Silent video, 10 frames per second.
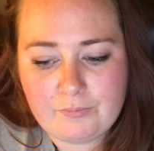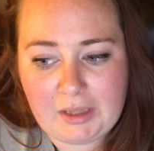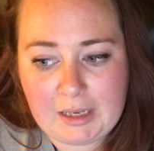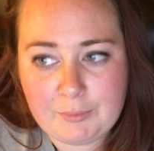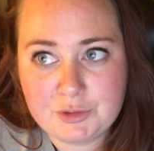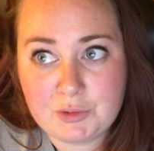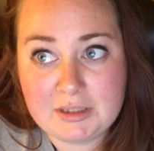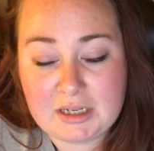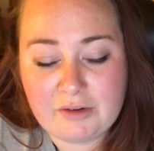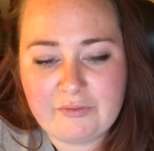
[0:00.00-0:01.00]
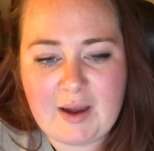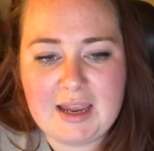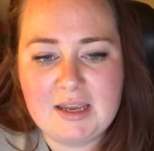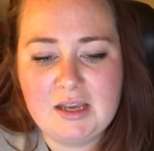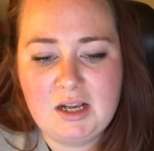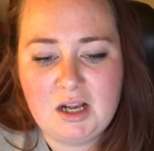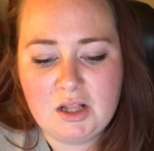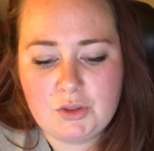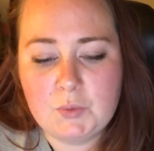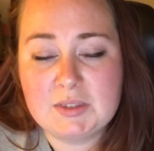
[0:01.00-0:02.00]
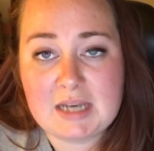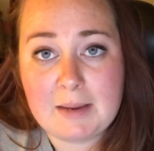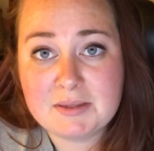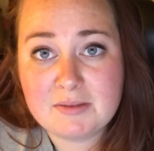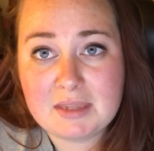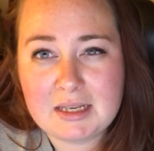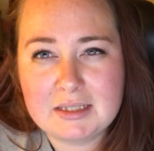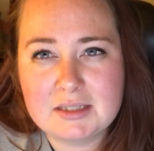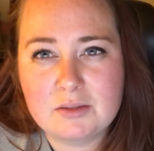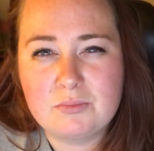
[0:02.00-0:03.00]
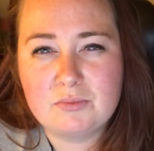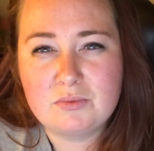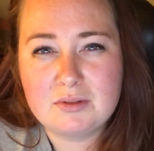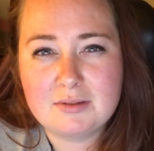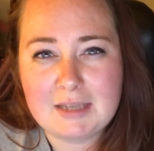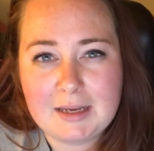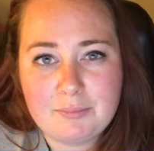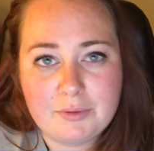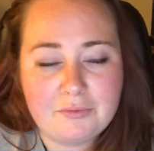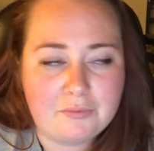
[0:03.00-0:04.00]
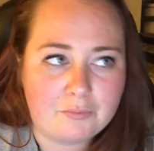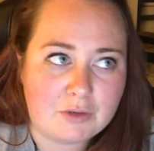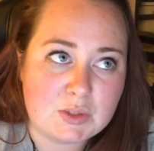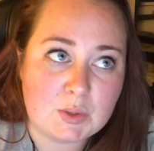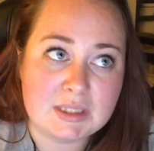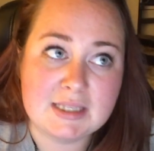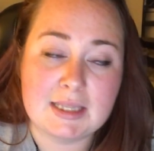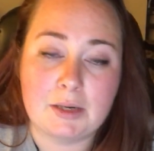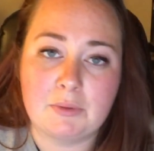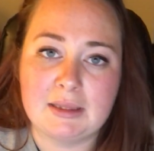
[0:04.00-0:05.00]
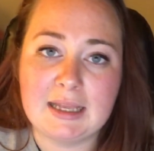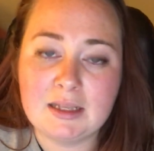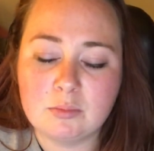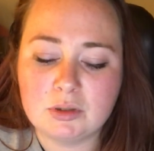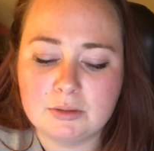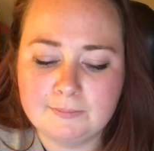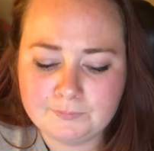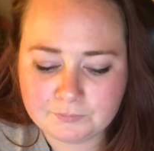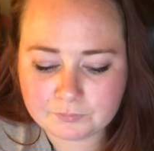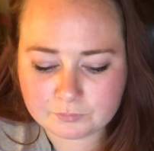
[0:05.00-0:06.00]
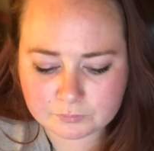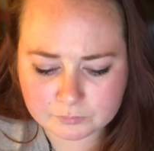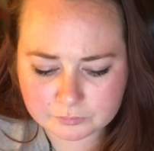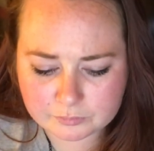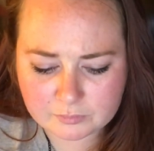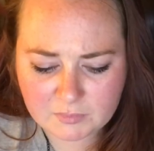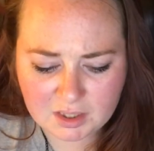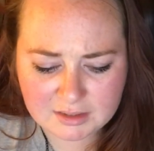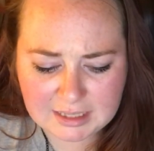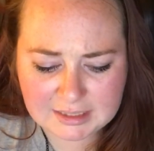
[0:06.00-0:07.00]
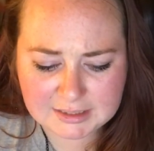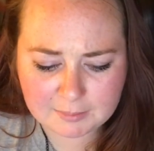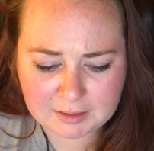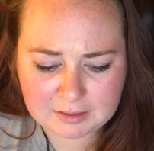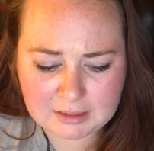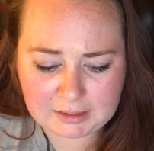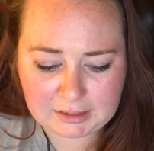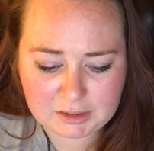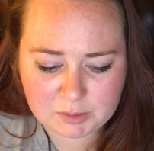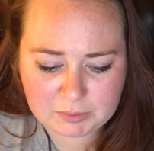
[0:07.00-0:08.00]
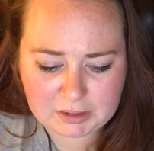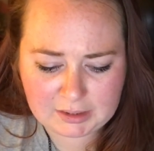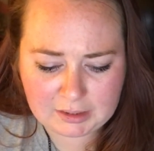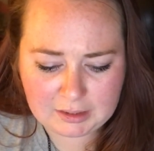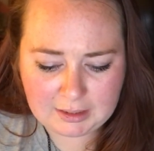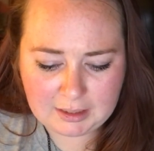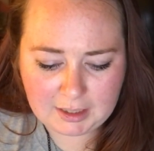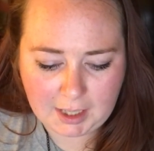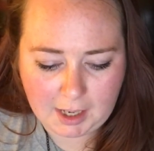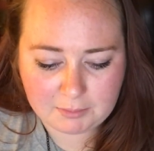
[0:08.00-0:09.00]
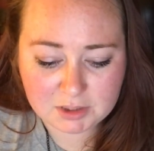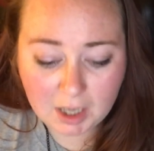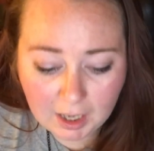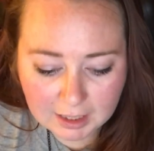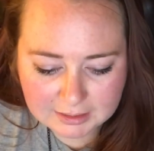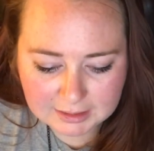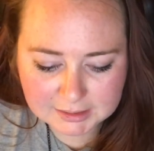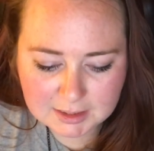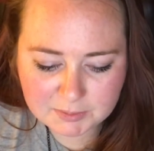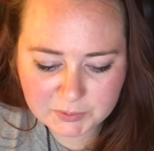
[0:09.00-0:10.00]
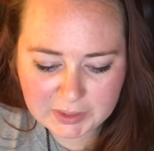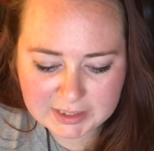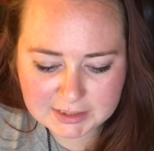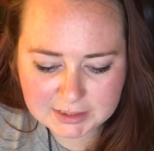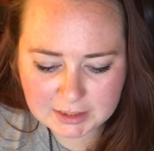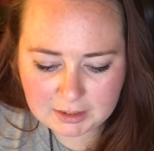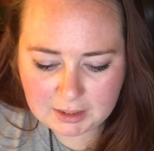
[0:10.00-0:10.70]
being able to identify those types of things, the type of resources that are reliable, that is something that they need to be taught, and that's up to us.